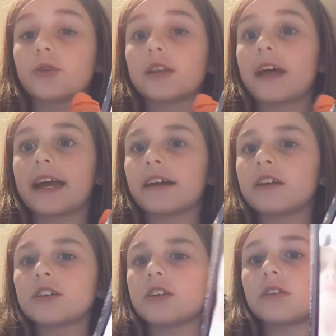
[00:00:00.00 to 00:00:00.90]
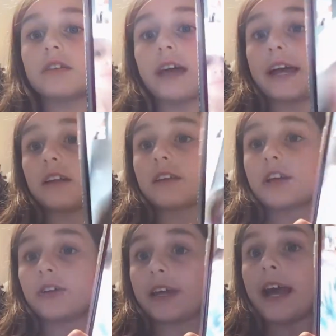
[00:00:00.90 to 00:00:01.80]
You can like like
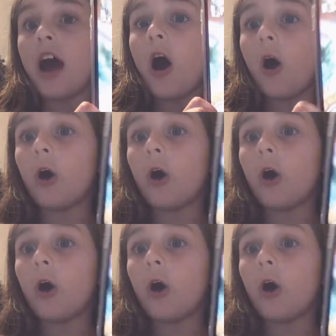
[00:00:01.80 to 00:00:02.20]
literally